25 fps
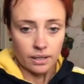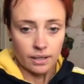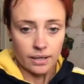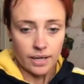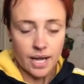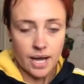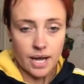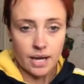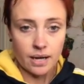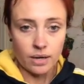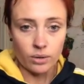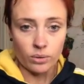
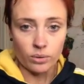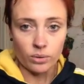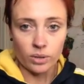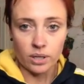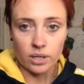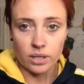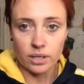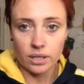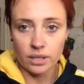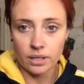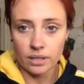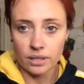
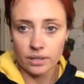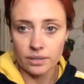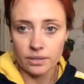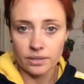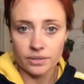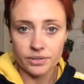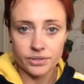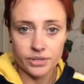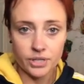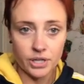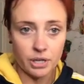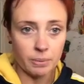Now,
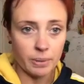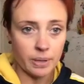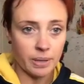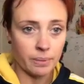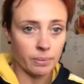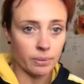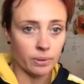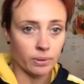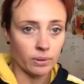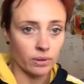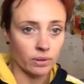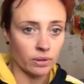there's two
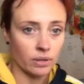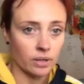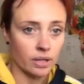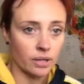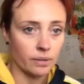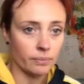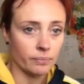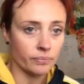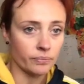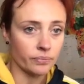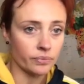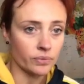people.
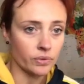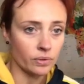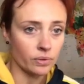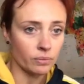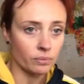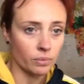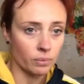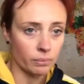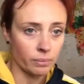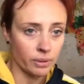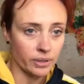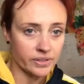
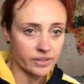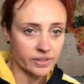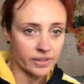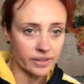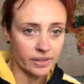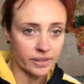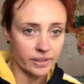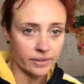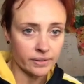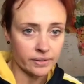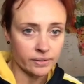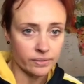One
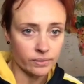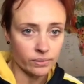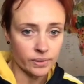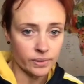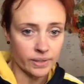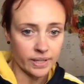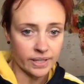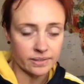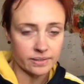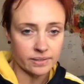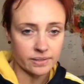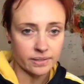person that I saw
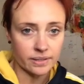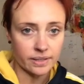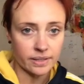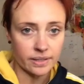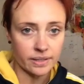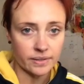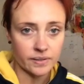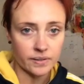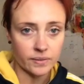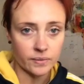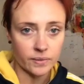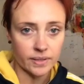
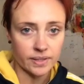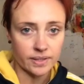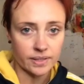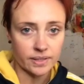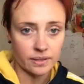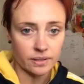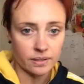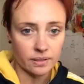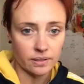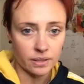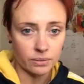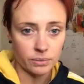yesterday, so I
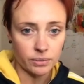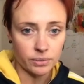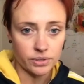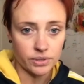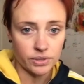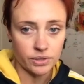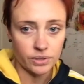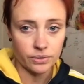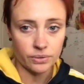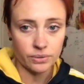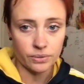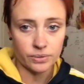said that I
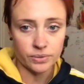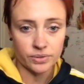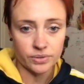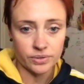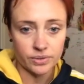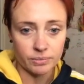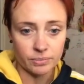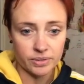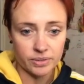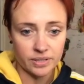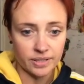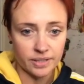would
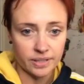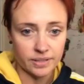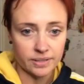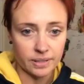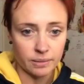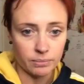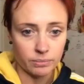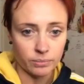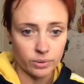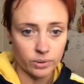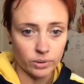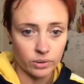use them as an
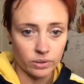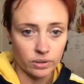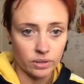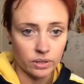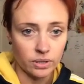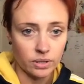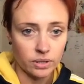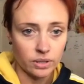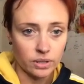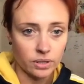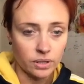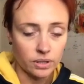
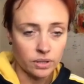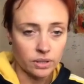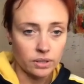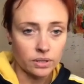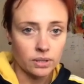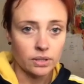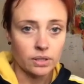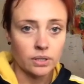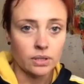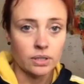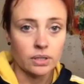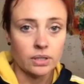example.
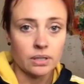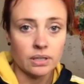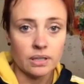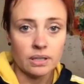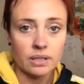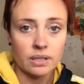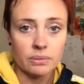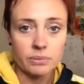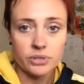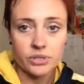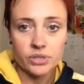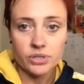
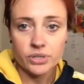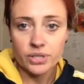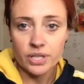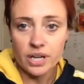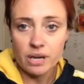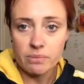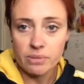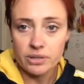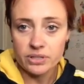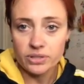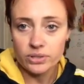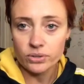Let me just
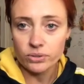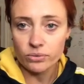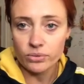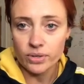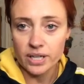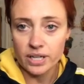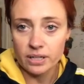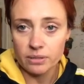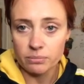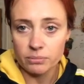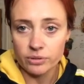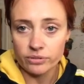share my
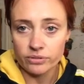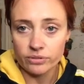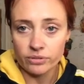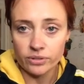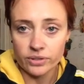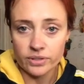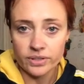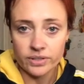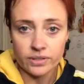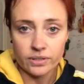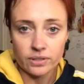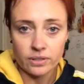screen before
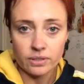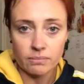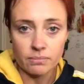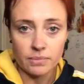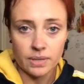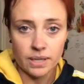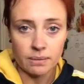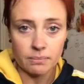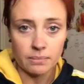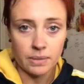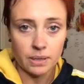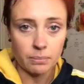I start
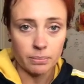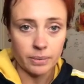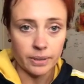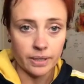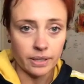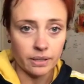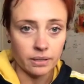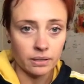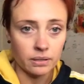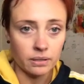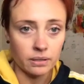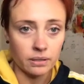my
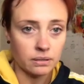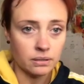mapping.